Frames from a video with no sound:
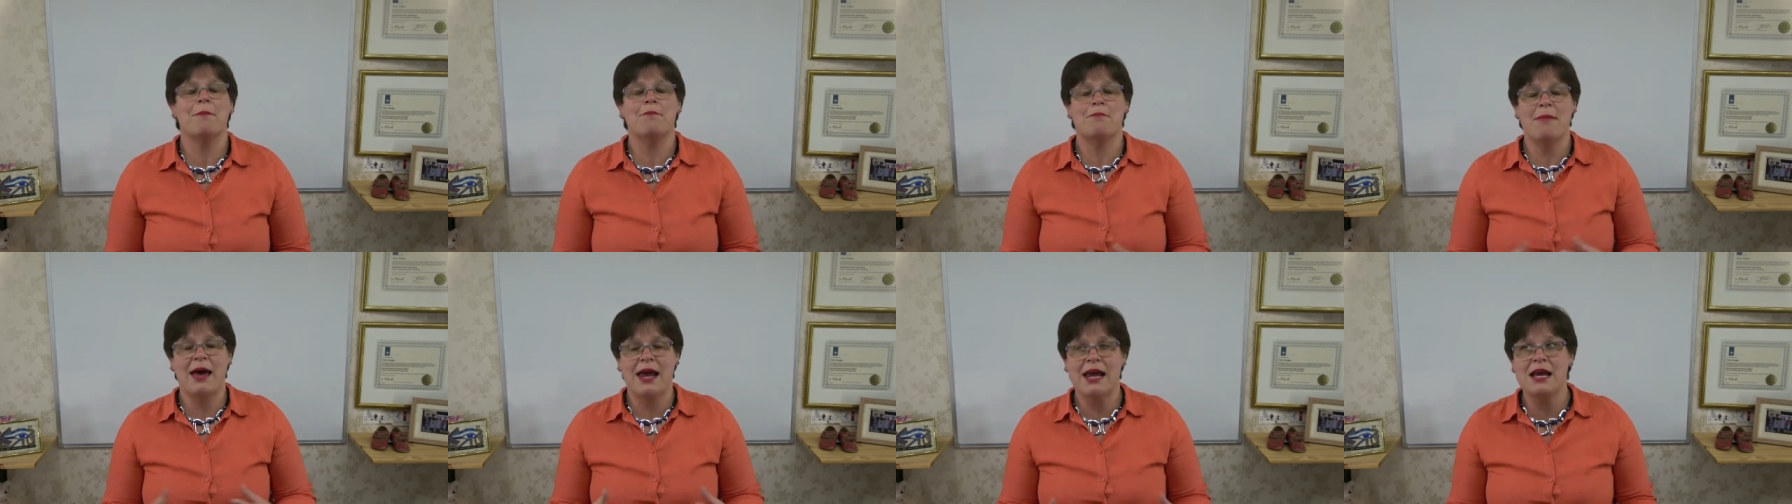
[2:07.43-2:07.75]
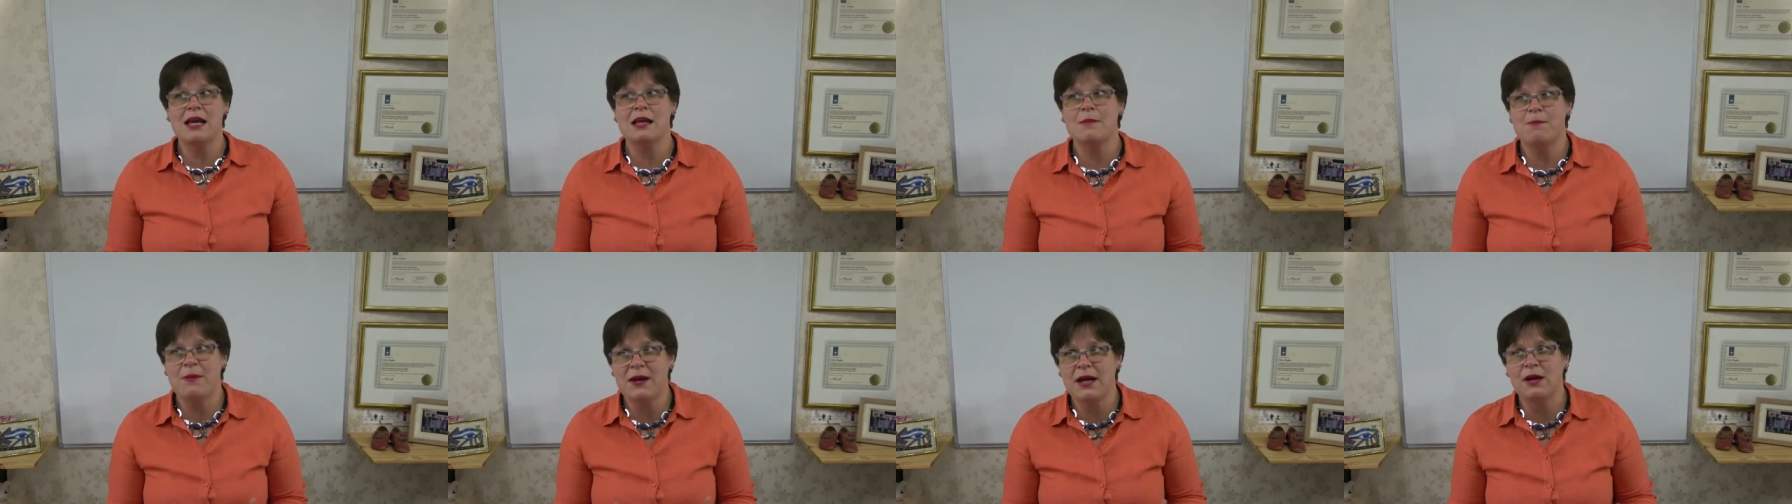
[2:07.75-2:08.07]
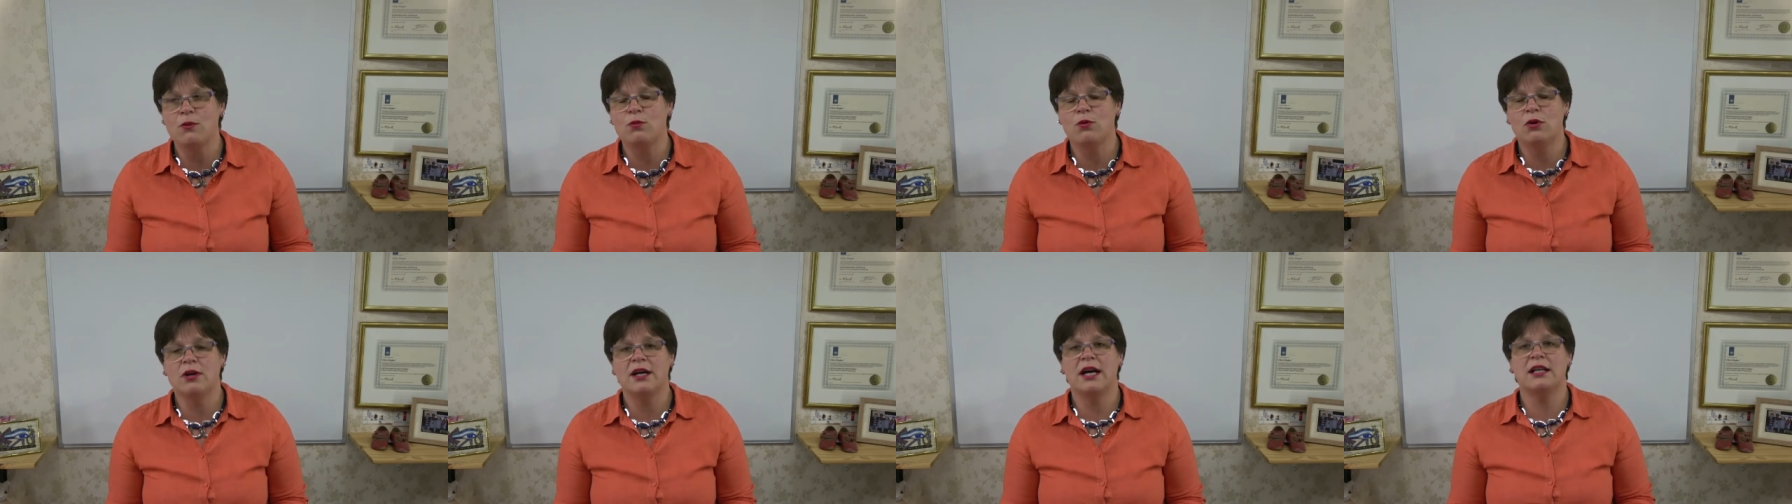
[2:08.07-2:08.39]

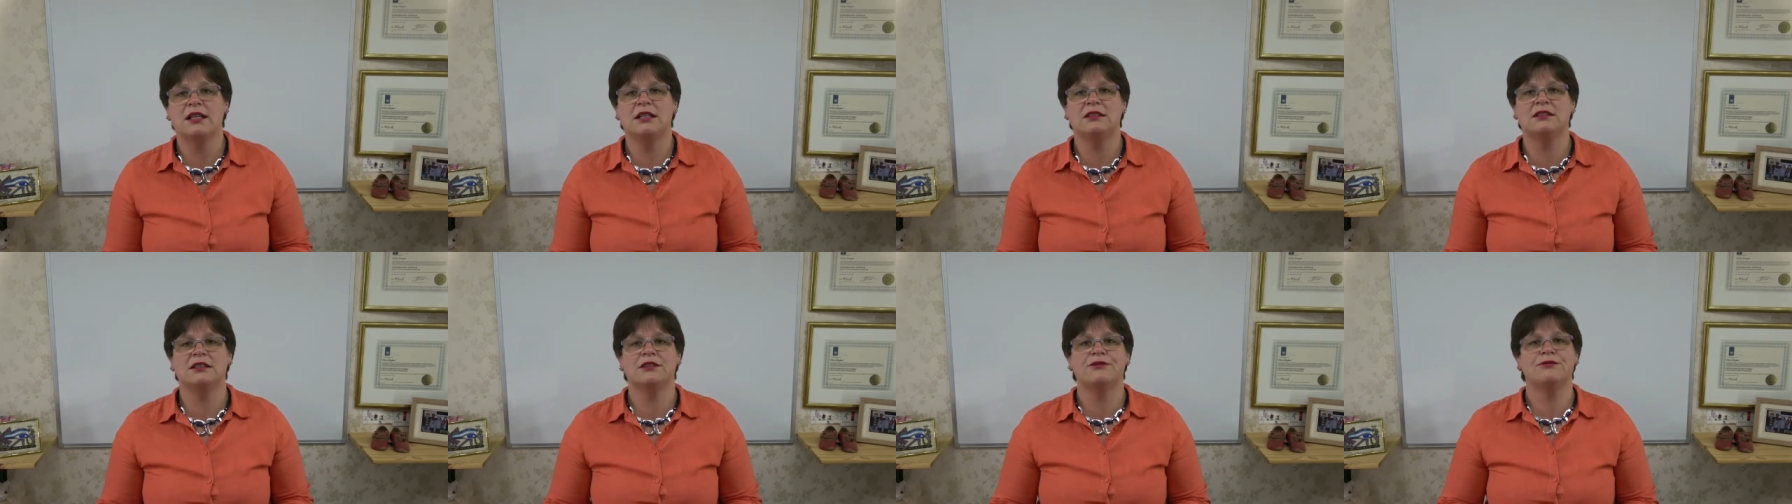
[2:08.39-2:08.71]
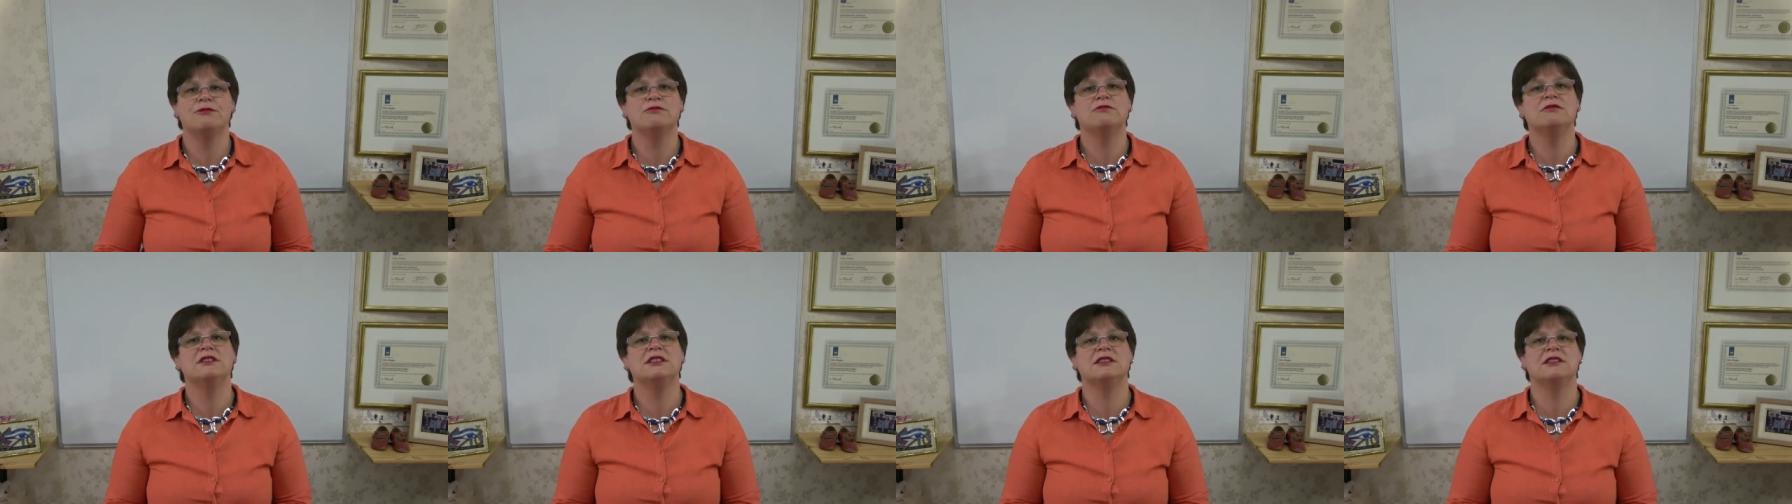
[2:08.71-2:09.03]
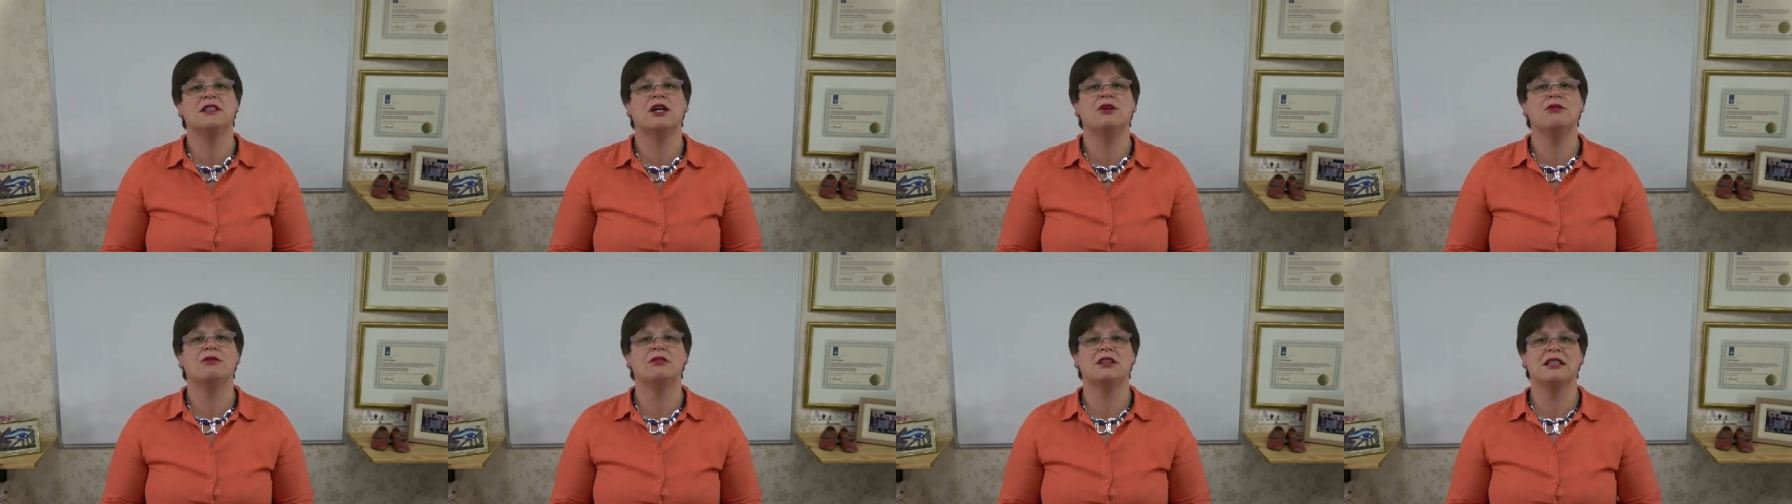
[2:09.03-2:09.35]
Maybe we'll get a different
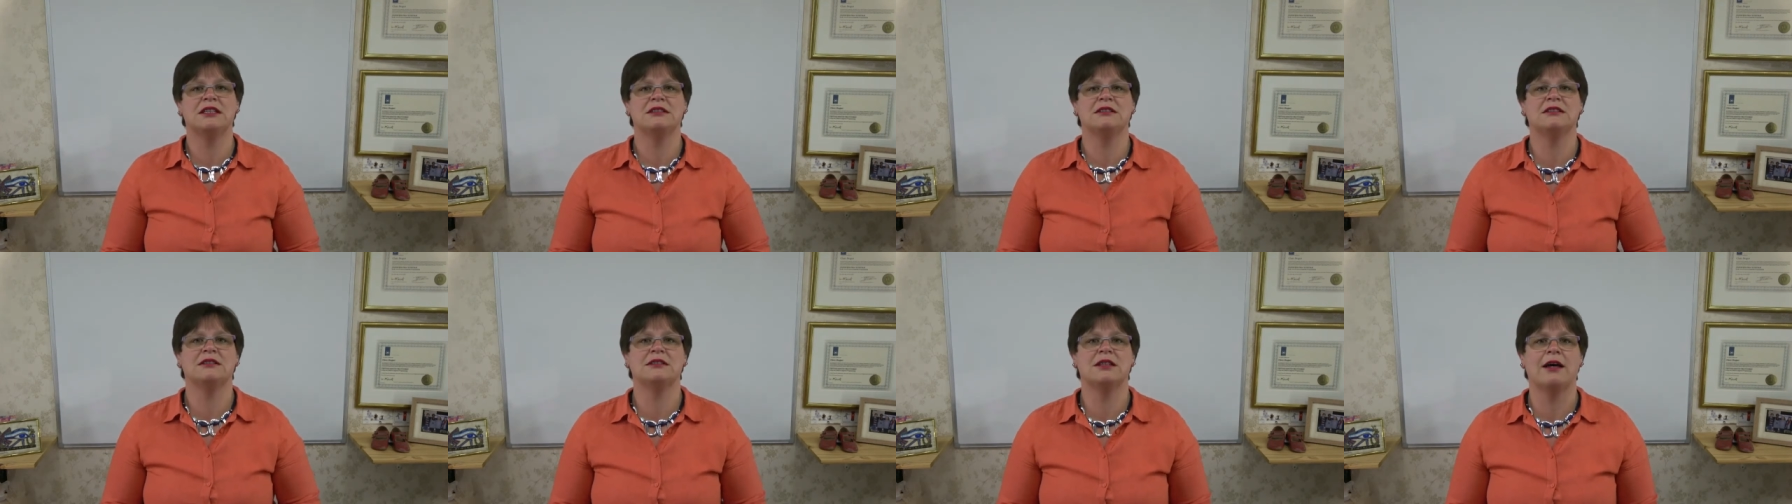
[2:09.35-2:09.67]
result this